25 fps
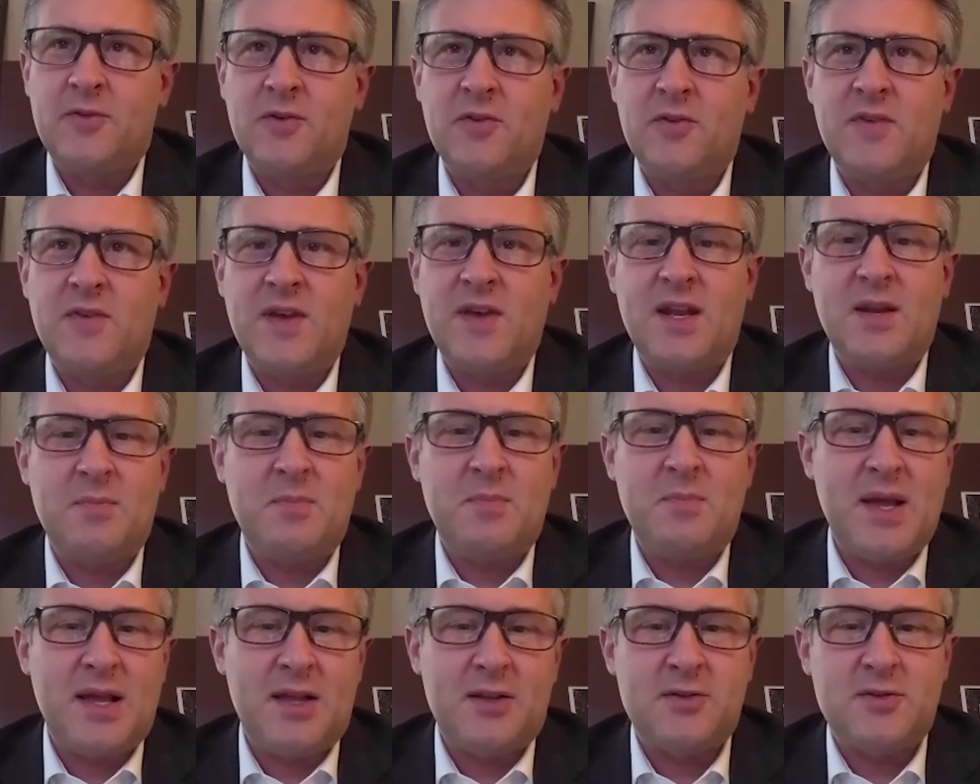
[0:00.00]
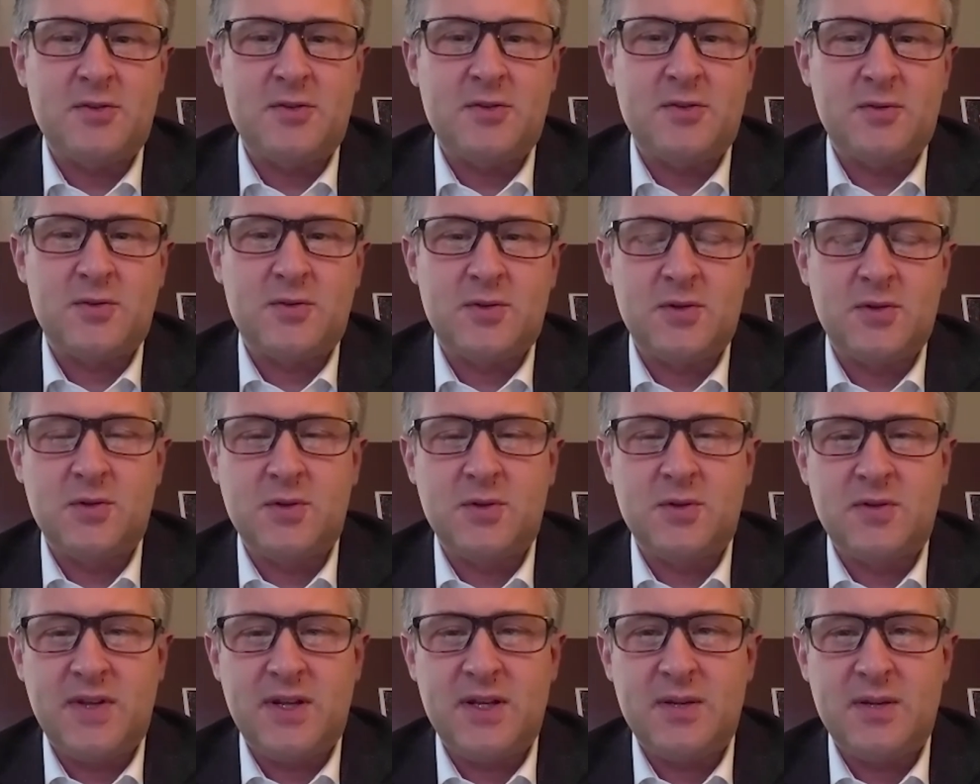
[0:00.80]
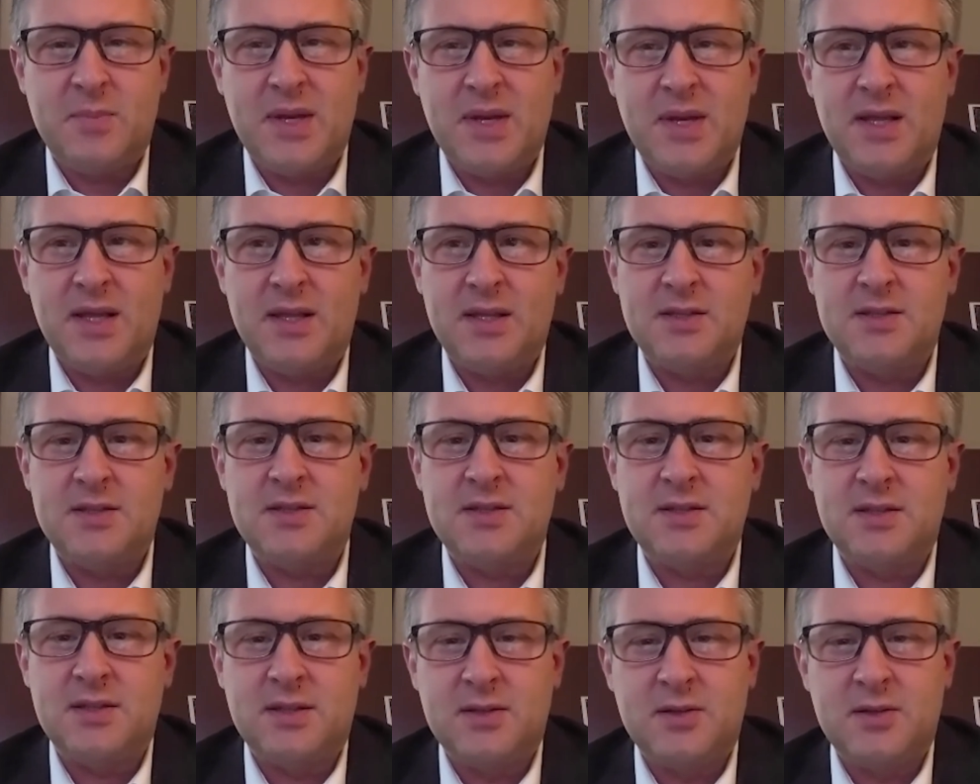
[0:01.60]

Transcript: So you've had to balance those two. You've had to balance,